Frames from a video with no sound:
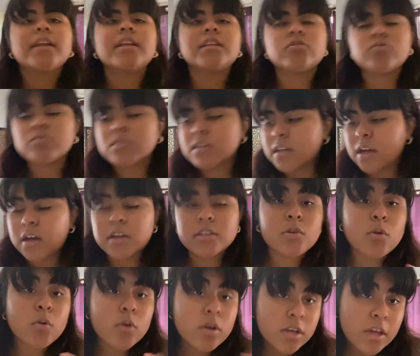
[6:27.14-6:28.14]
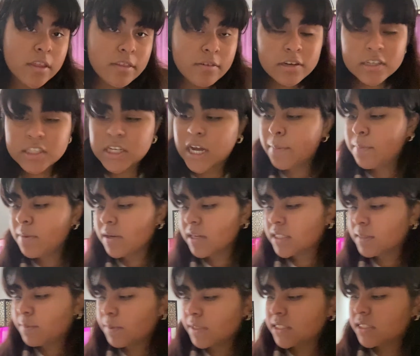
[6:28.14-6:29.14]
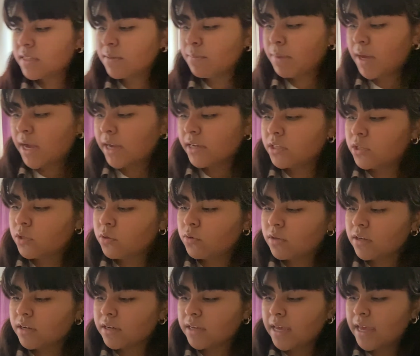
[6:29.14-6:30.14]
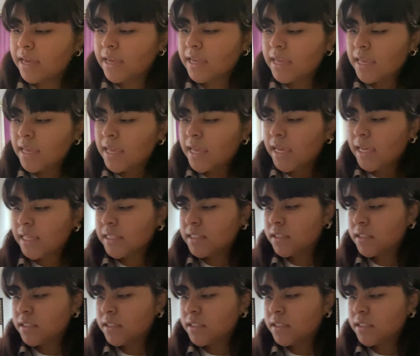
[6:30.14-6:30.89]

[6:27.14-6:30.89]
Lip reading: It's really nice. Or another type of expensive bag you could get, it's